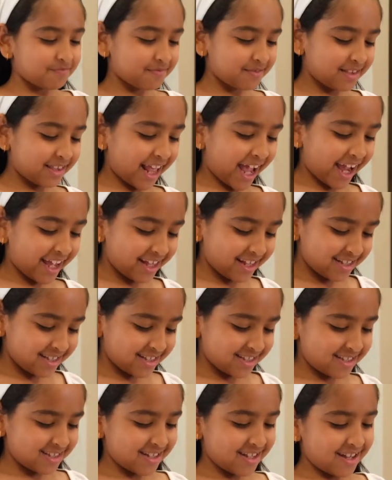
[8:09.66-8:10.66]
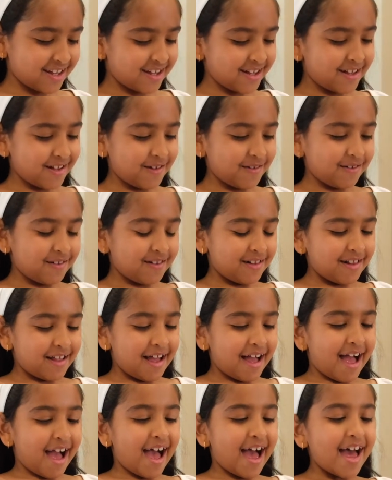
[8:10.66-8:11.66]
Nice.
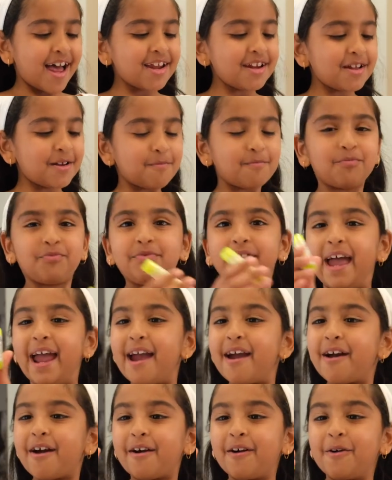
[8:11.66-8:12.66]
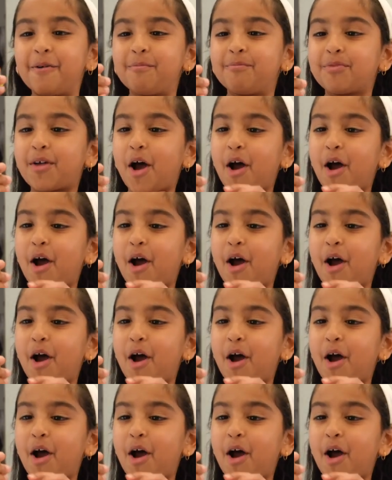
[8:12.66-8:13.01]
And there.